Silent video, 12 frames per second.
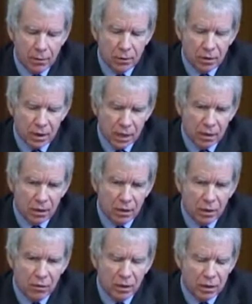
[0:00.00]
The
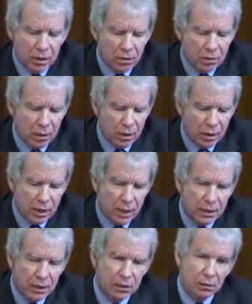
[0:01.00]
second criterion
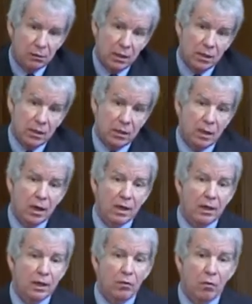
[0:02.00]
is the
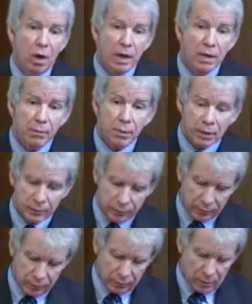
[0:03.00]
idea ripe?
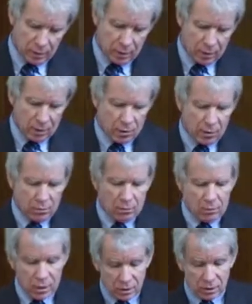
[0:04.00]

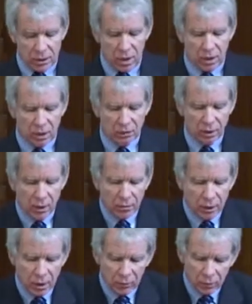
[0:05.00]
Is the science
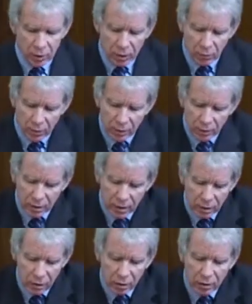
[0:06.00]
developed enough to underpin the
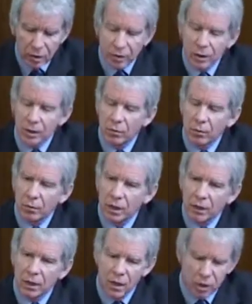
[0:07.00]
technology and its
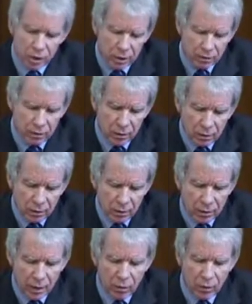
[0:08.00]
implementation?
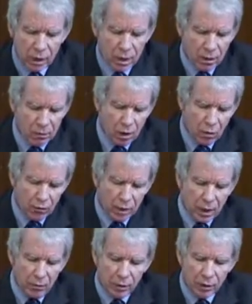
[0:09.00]
Can we
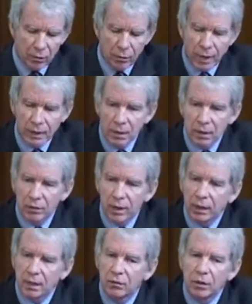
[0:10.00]
overcome the competitive
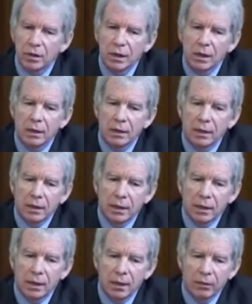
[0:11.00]
activity
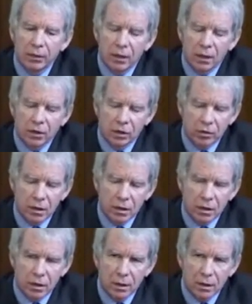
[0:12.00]
in other countries?